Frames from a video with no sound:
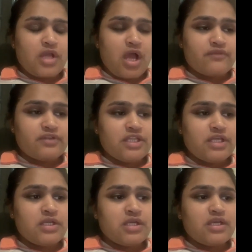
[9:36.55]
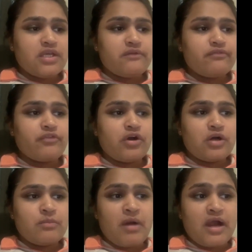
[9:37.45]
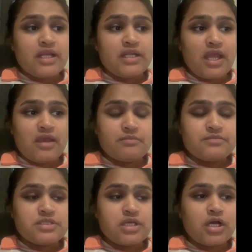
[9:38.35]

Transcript: After that, if market caps